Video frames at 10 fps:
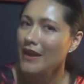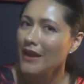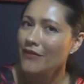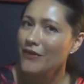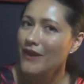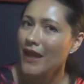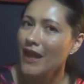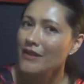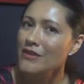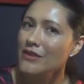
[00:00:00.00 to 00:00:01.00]
If the
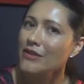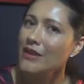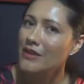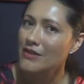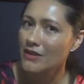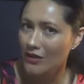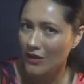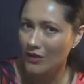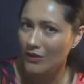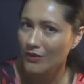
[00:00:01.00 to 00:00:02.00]
answer is
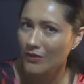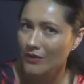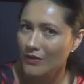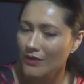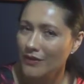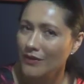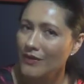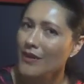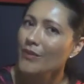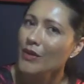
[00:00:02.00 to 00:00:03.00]
no,
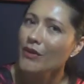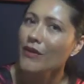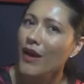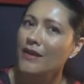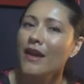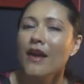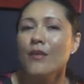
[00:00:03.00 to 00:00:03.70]
then move on.